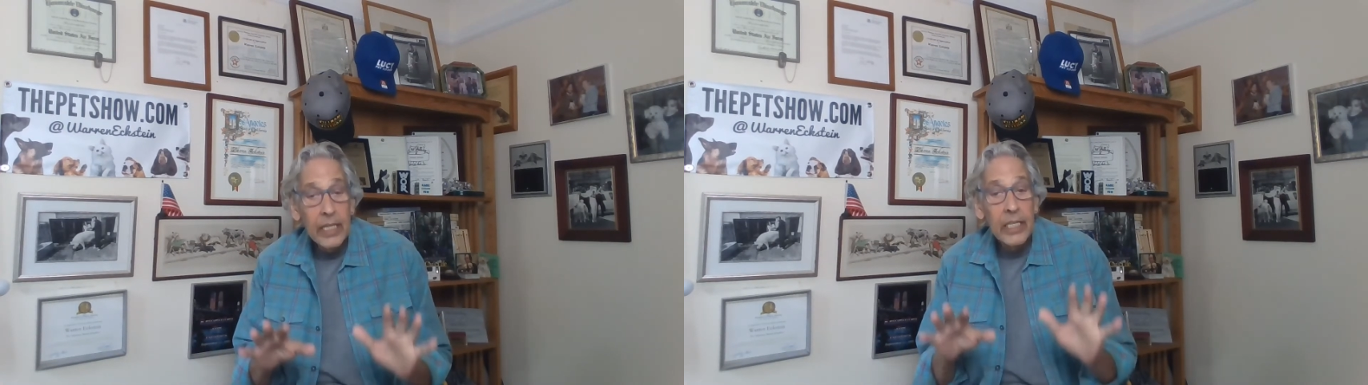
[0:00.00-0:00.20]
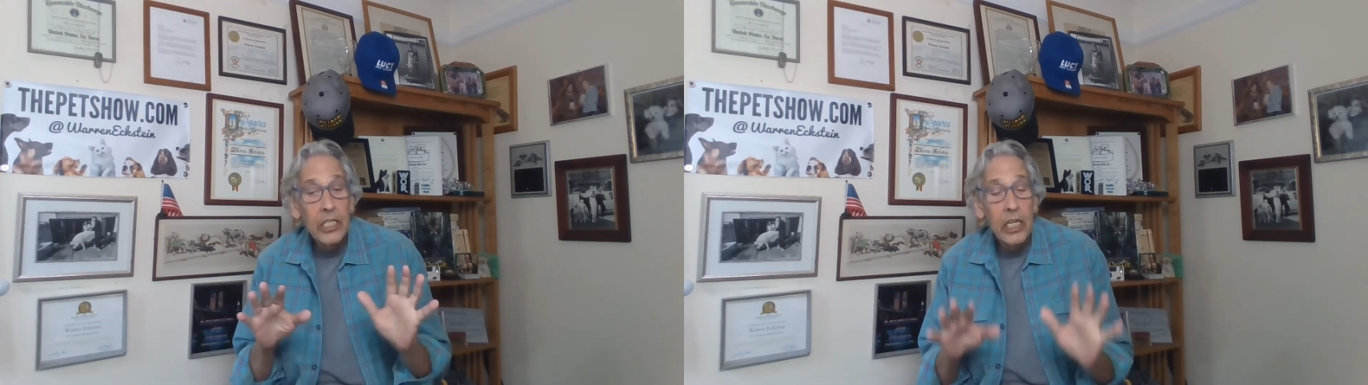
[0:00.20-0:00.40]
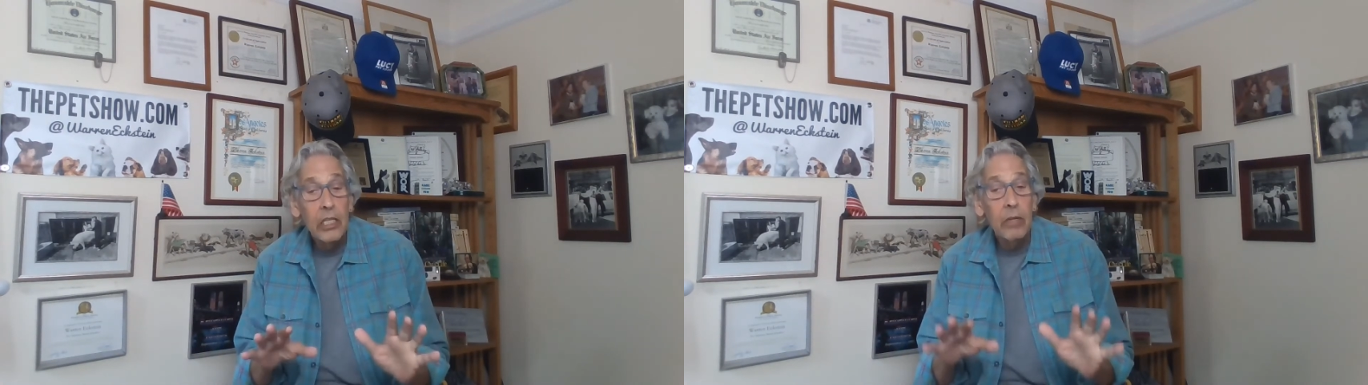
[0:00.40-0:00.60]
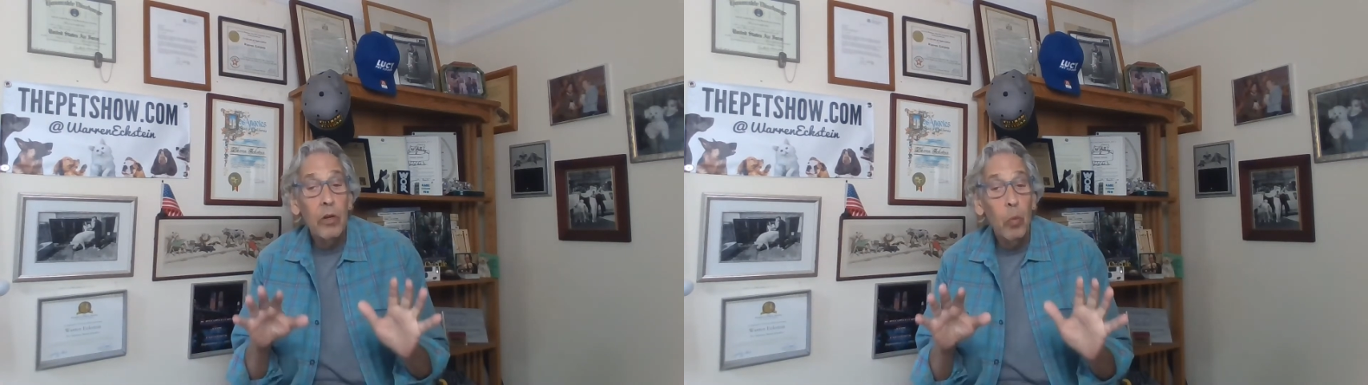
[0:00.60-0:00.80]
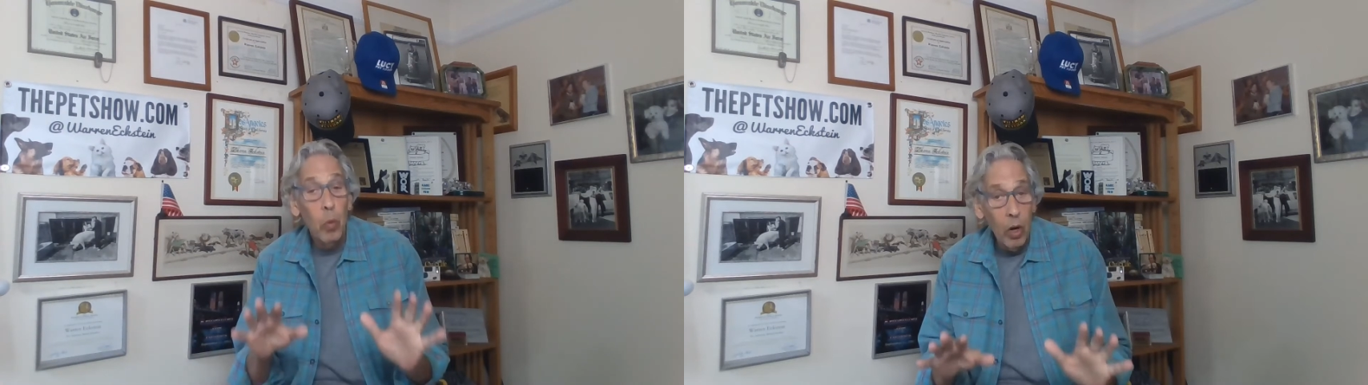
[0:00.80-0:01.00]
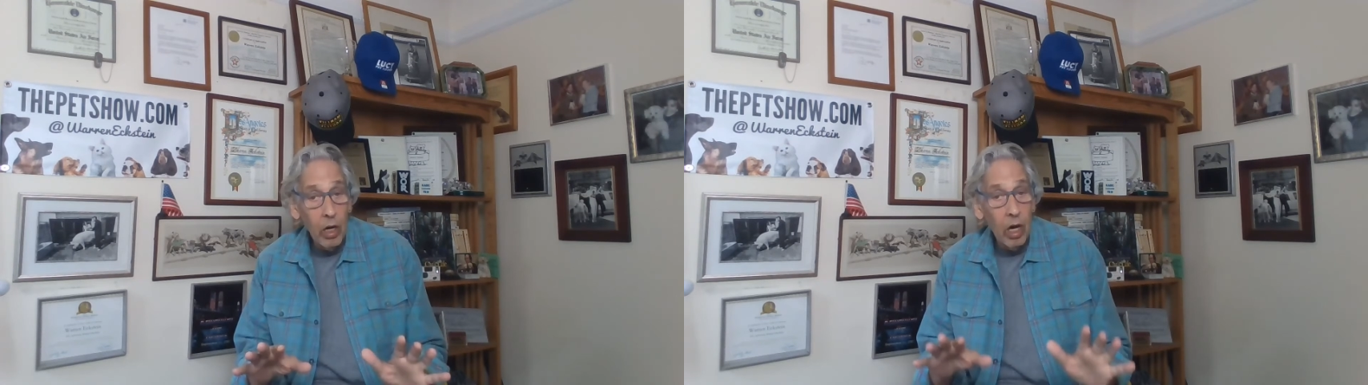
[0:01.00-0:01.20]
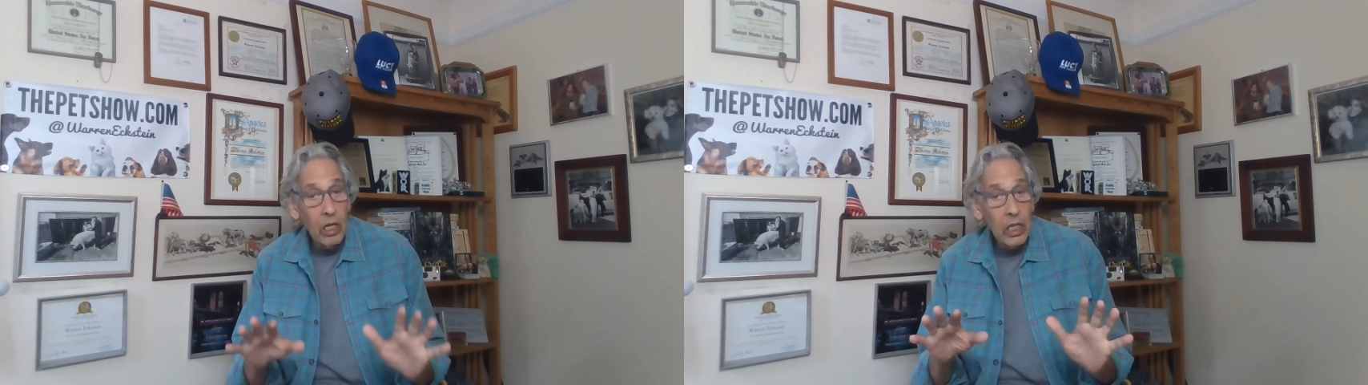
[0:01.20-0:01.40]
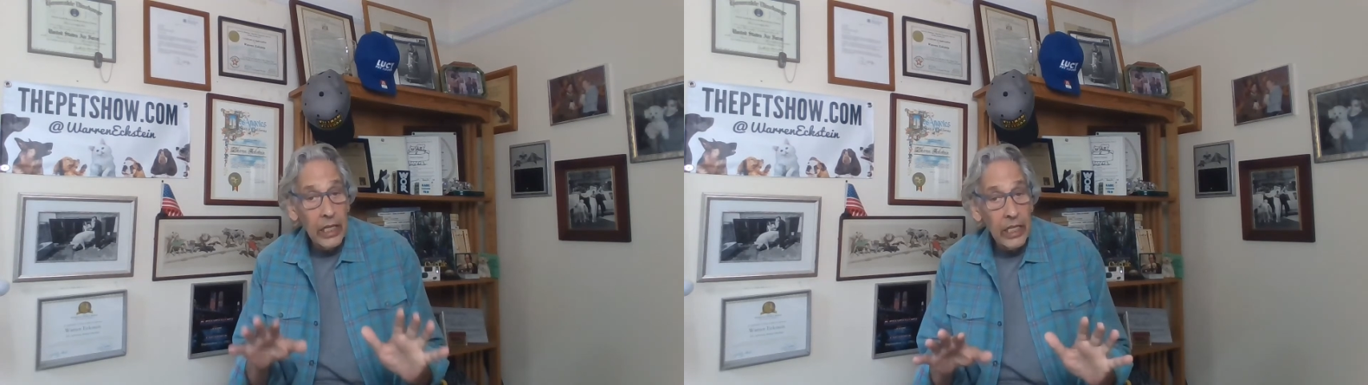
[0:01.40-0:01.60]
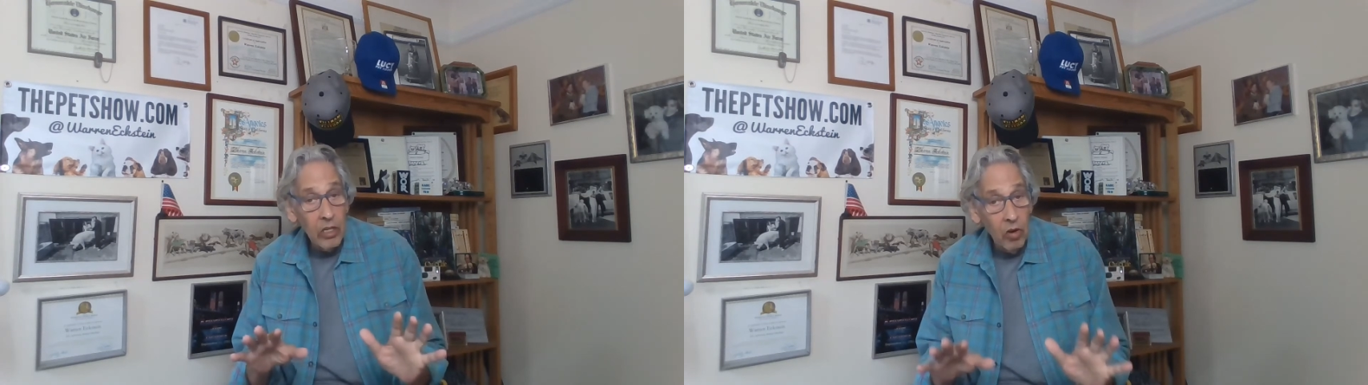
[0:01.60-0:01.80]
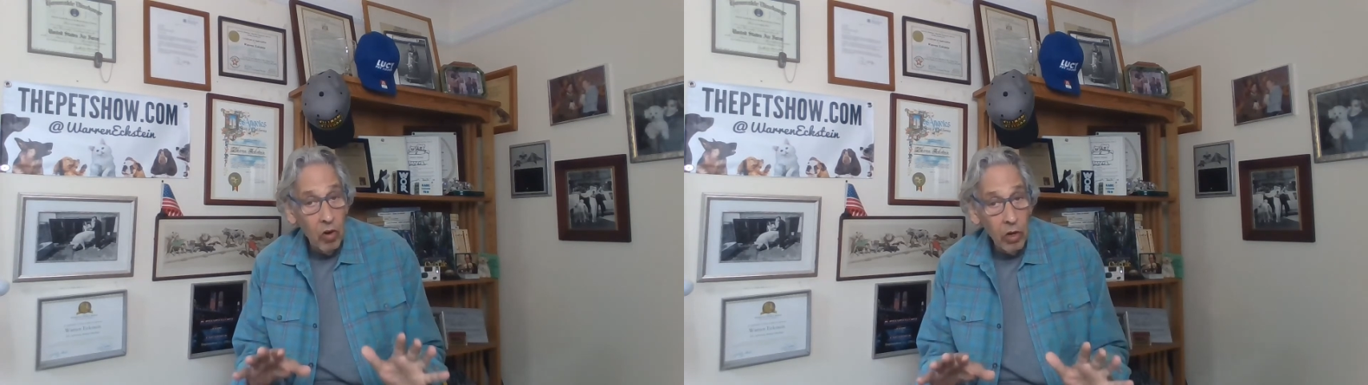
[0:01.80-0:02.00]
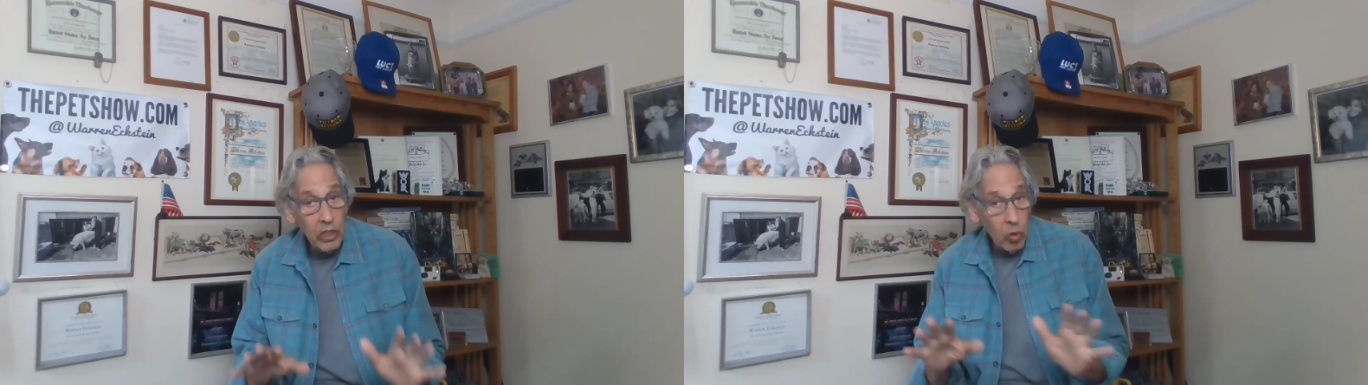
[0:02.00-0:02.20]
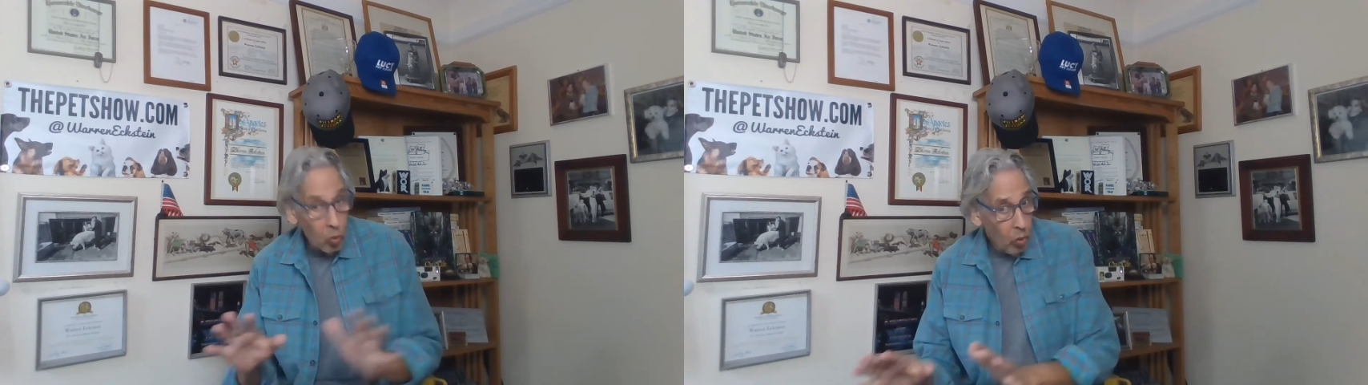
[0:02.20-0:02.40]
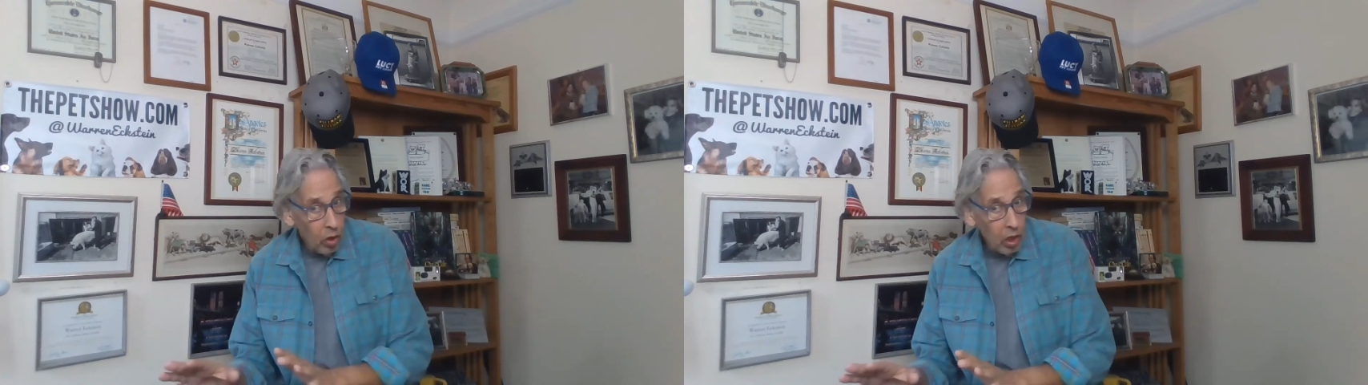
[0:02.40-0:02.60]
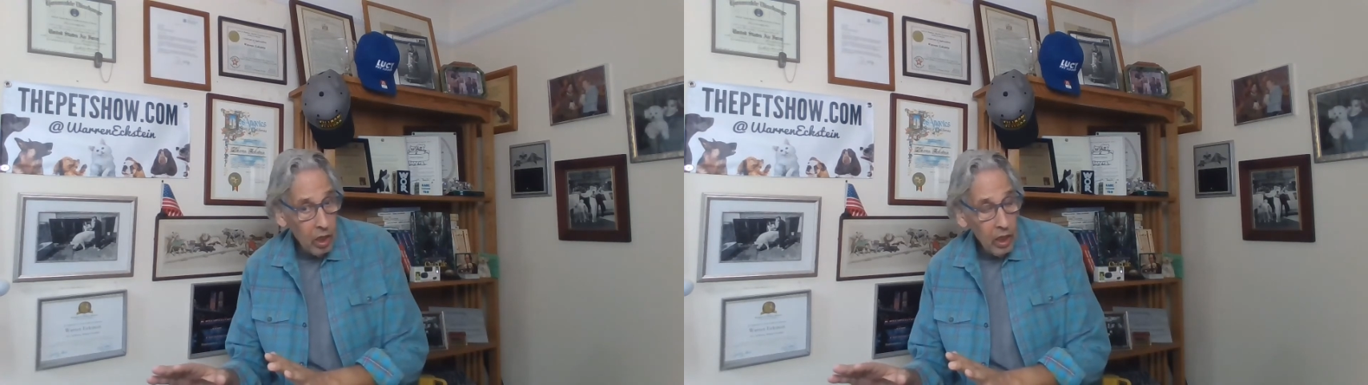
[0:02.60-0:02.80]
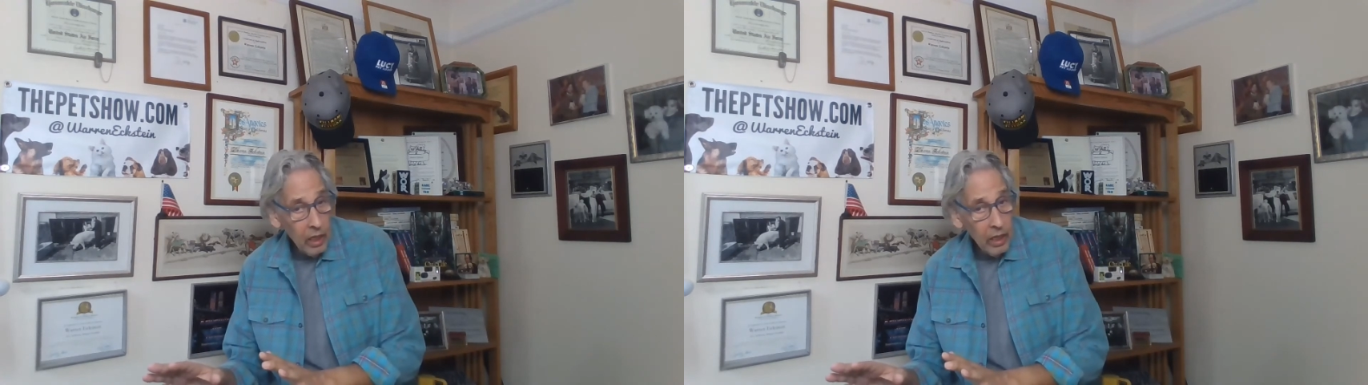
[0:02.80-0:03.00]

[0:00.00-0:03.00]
to teach them to walk on a lead and a harness, or